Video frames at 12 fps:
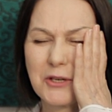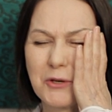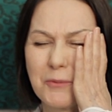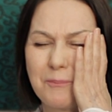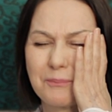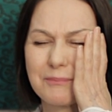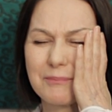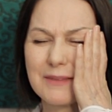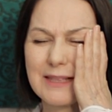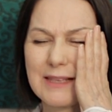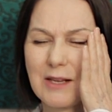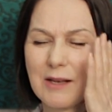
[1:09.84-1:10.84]
know,
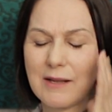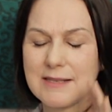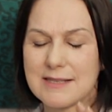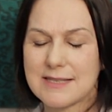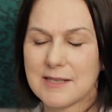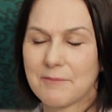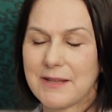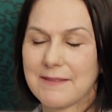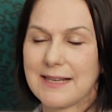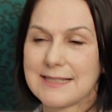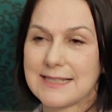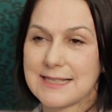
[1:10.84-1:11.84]
something
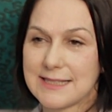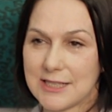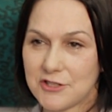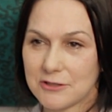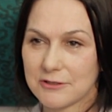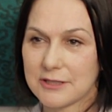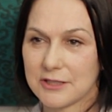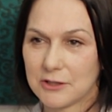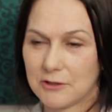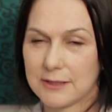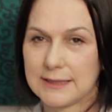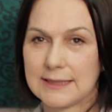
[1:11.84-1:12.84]
that's essential to
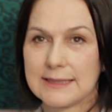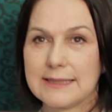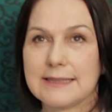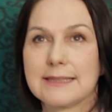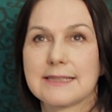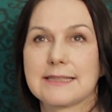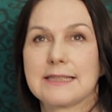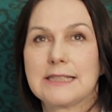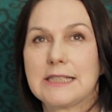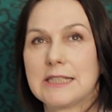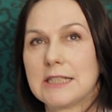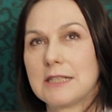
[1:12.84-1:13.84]
yoga is
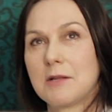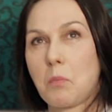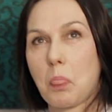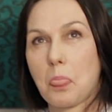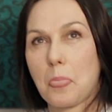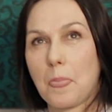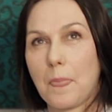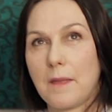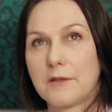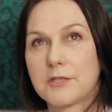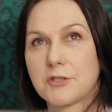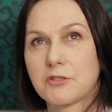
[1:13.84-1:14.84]

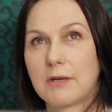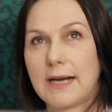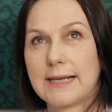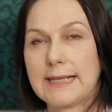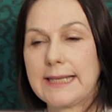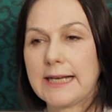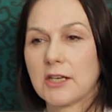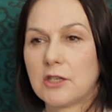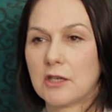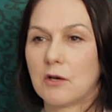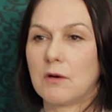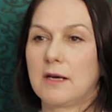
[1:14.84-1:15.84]
to try to let
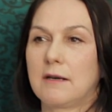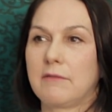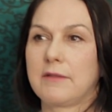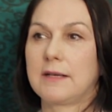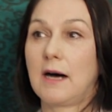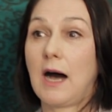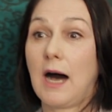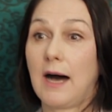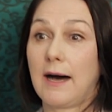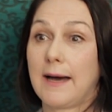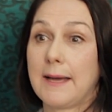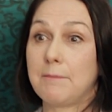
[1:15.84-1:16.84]
go of the
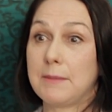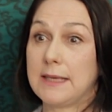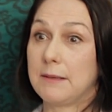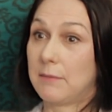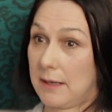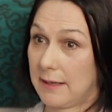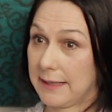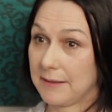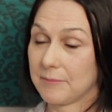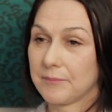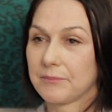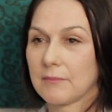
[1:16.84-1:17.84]
I, me, mine.
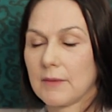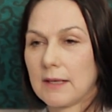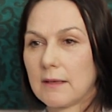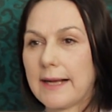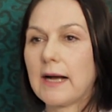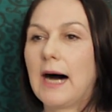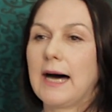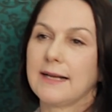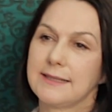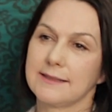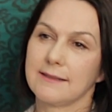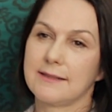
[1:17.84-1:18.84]
Hmm. Like,
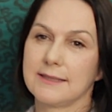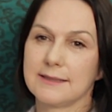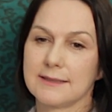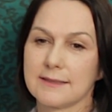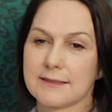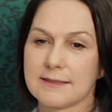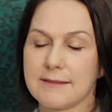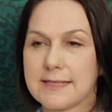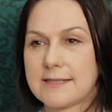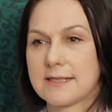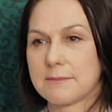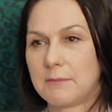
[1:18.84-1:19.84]
I did this,
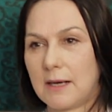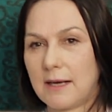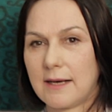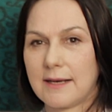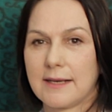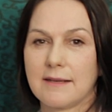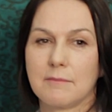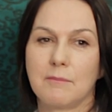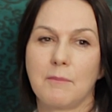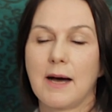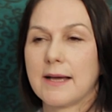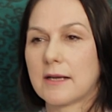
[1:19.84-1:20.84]
this is mine,
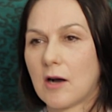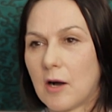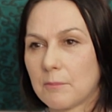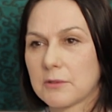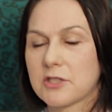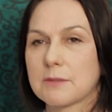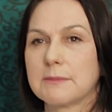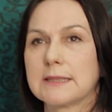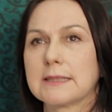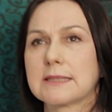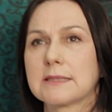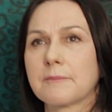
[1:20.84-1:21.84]
my
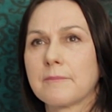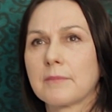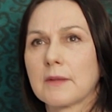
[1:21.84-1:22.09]
accomplishments.